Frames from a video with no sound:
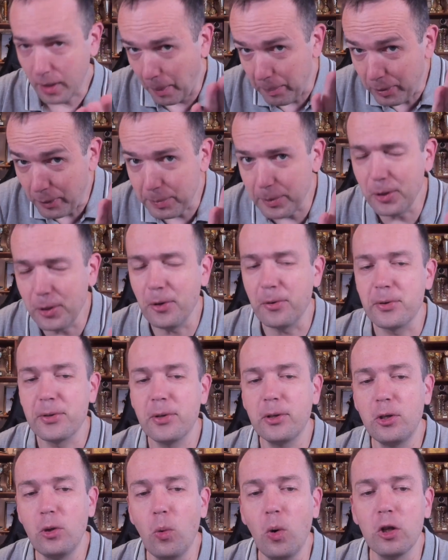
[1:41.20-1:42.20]
couple of
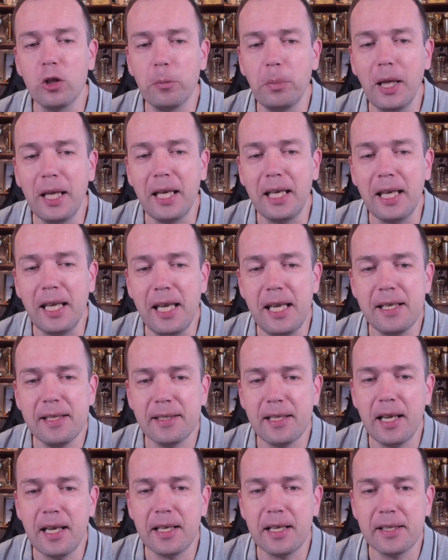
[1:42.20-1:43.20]
moves you want to play
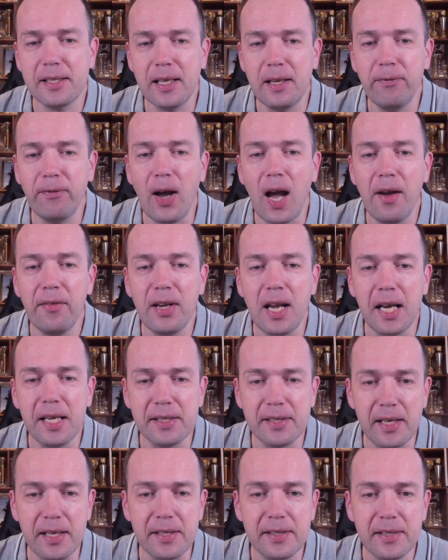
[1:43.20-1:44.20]
e6, c5,
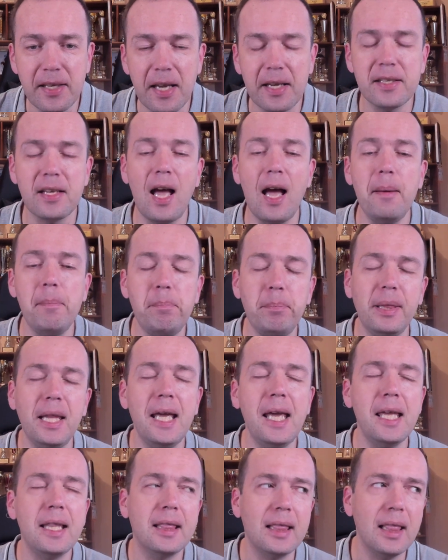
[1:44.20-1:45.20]
knight c6 and
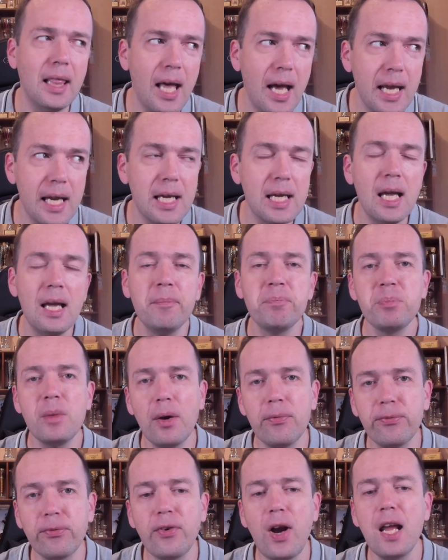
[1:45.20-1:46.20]
play it like
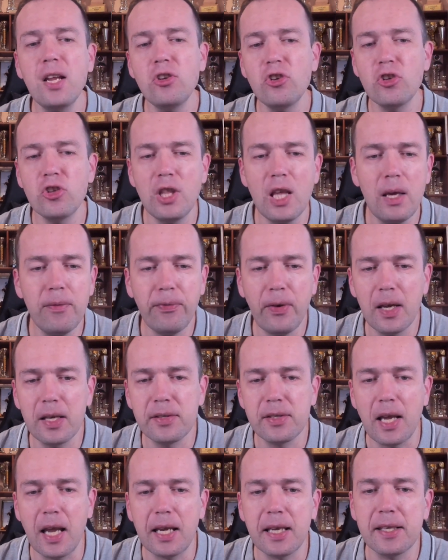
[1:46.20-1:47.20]
a French
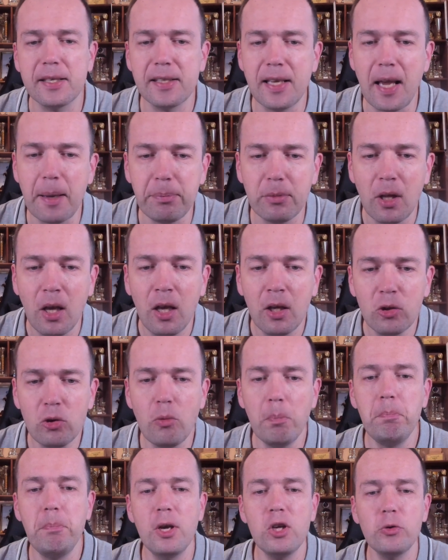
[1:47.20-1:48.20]
defense except
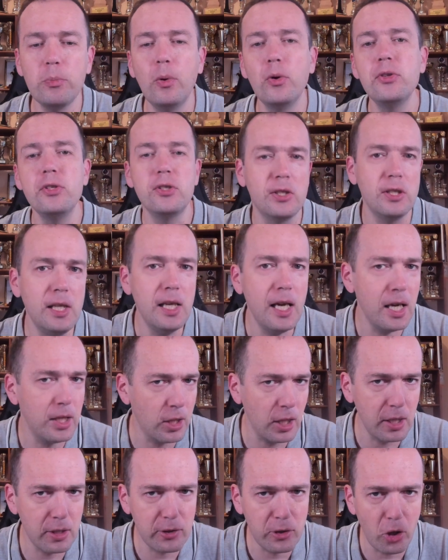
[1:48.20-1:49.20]
your bishop on
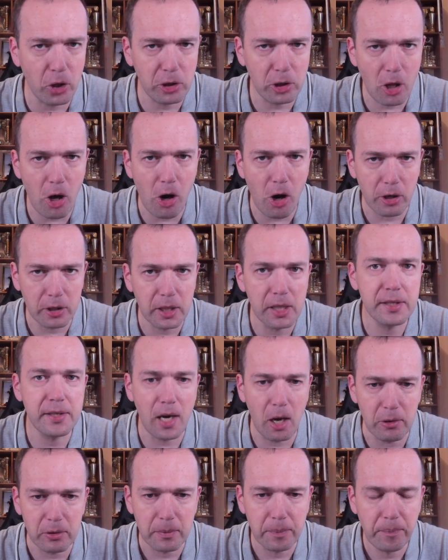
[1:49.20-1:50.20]
c8 is not locked, it's
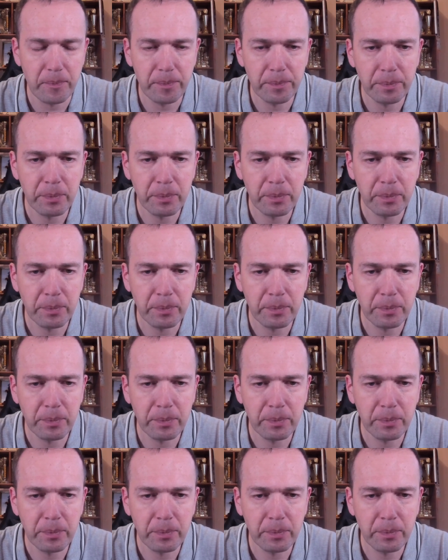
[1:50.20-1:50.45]
out.